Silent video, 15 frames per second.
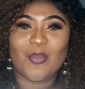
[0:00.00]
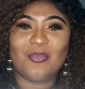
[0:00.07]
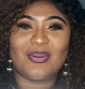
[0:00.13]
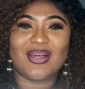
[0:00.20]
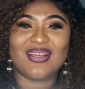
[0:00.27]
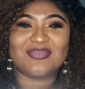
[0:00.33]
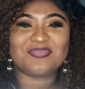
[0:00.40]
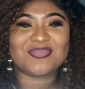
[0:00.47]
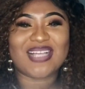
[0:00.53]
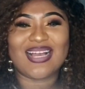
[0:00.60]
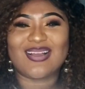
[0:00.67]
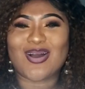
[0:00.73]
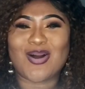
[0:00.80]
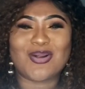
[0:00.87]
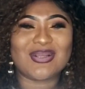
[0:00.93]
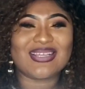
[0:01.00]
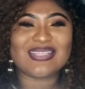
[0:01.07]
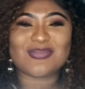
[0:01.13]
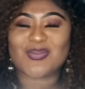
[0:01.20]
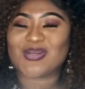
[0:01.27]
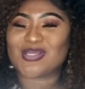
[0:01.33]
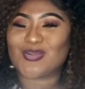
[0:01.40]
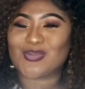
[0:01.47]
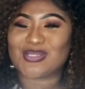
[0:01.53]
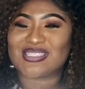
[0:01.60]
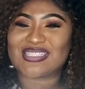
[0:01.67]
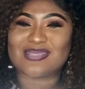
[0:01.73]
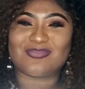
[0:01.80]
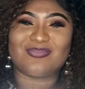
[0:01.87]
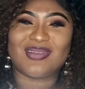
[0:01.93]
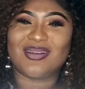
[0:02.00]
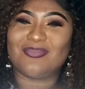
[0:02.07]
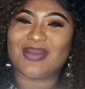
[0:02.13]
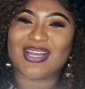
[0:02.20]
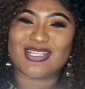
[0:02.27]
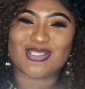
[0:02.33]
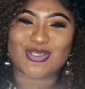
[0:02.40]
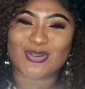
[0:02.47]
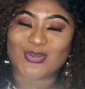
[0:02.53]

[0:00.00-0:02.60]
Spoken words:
But the Congolese person would just minimize